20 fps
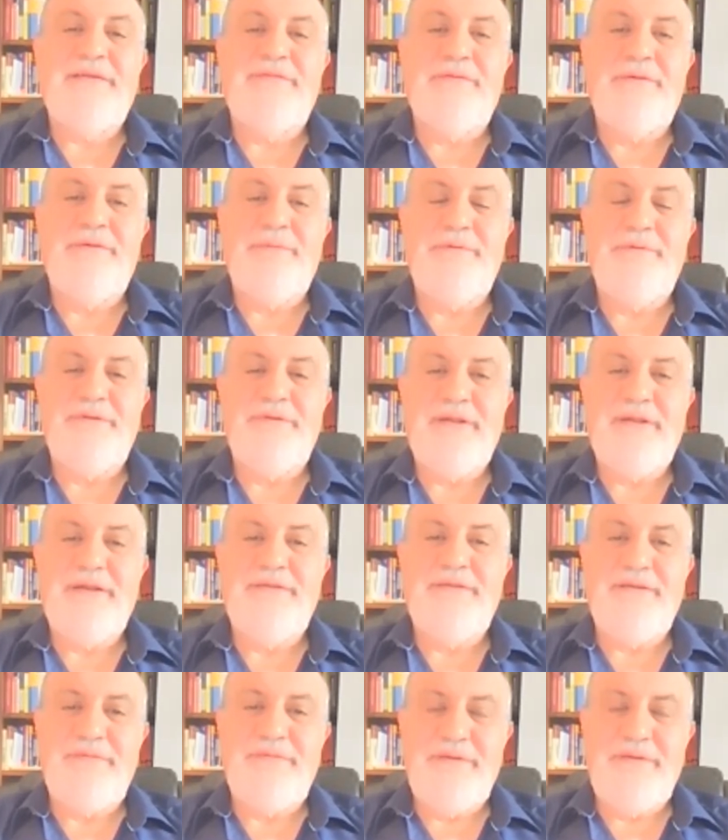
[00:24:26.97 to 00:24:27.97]
for a
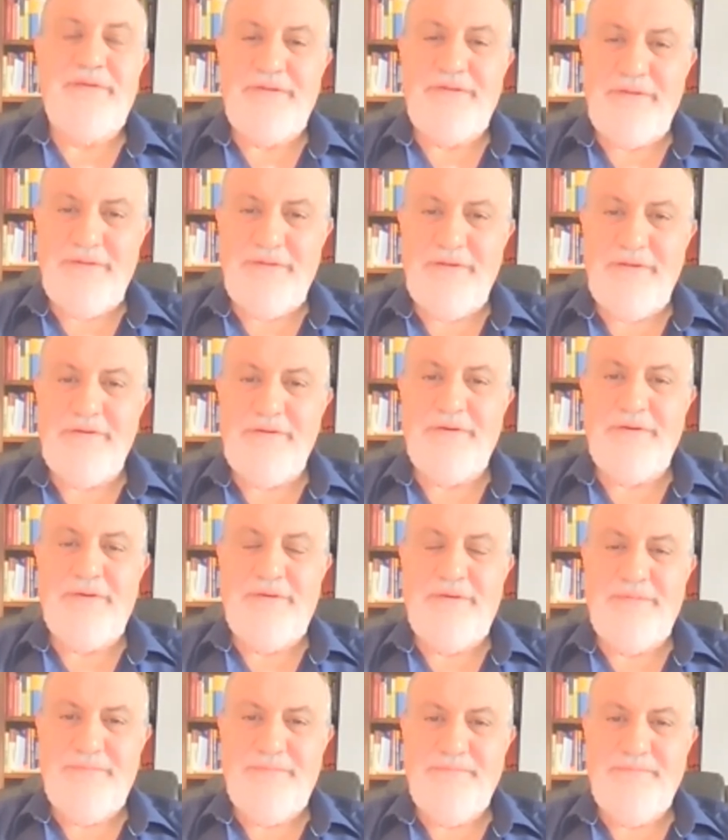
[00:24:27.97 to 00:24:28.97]
precise
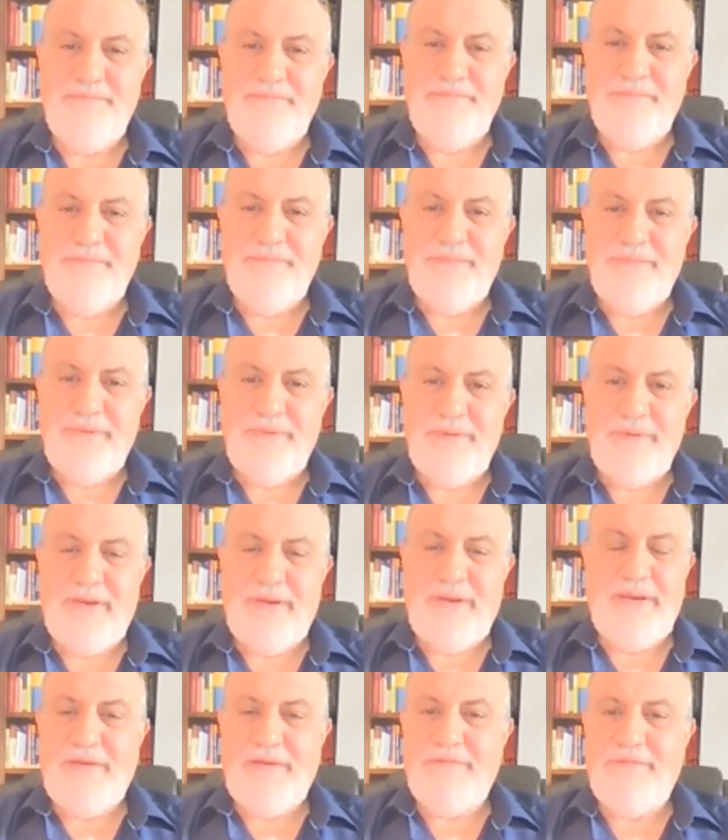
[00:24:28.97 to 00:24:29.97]
definition,
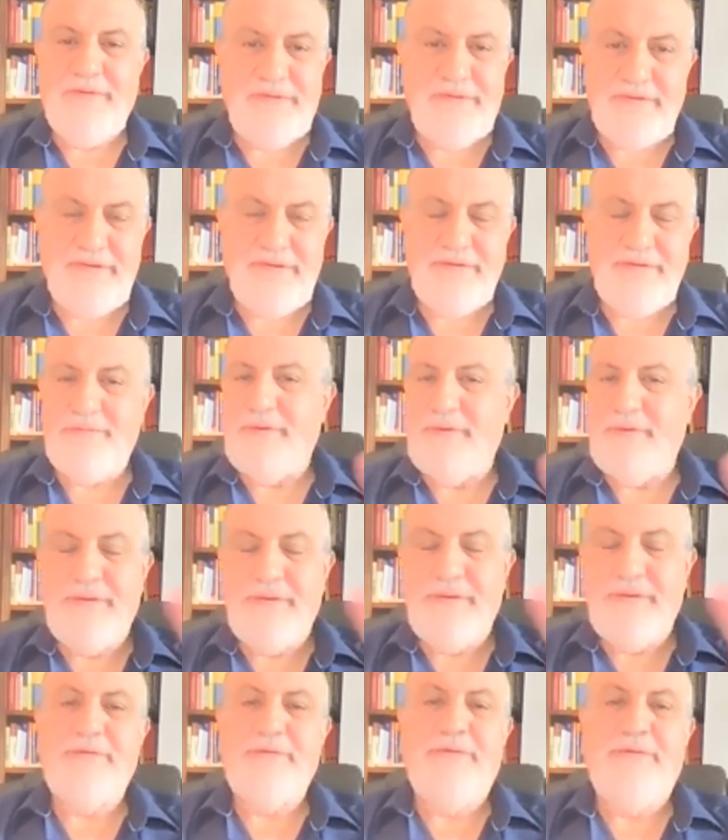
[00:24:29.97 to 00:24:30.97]
like physicists, when we
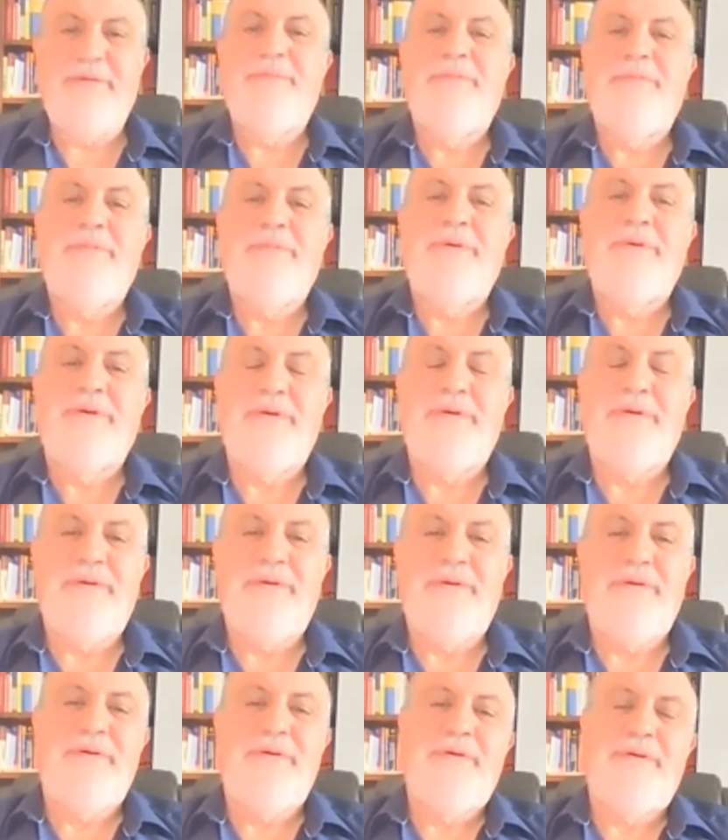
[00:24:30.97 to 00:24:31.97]
talk to them
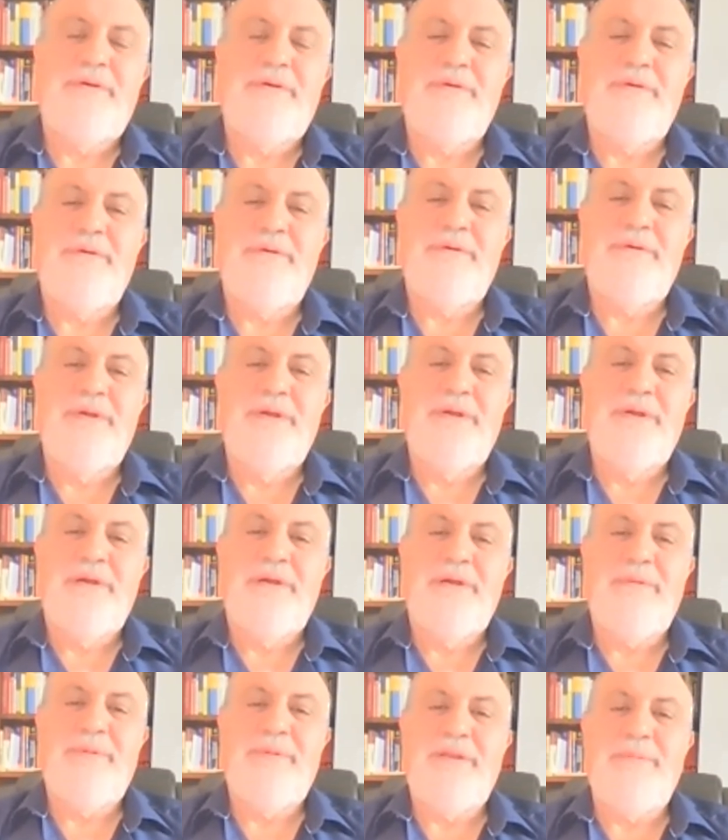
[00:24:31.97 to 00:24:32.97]
uh,
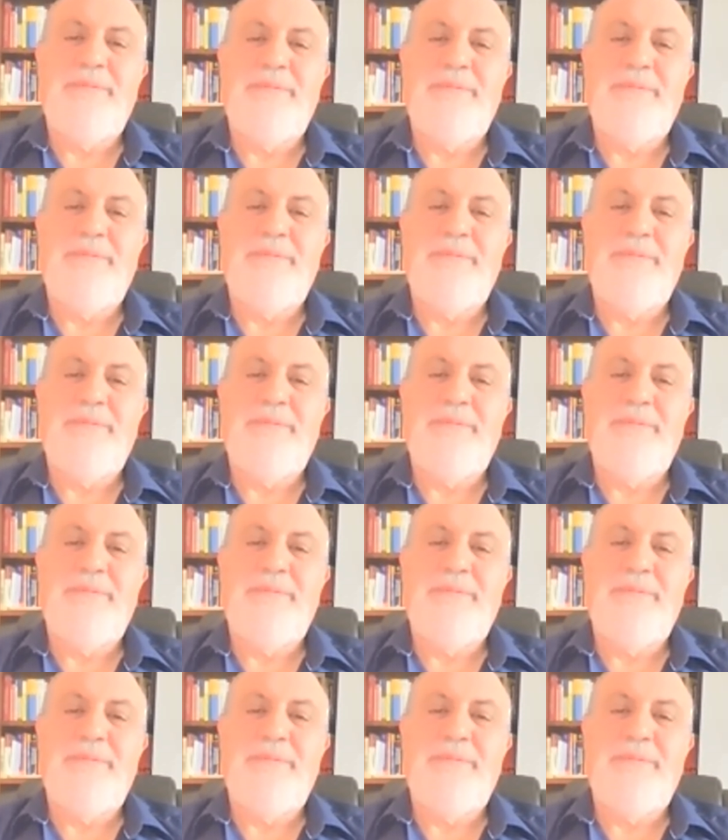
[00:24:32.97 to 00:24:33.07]
about a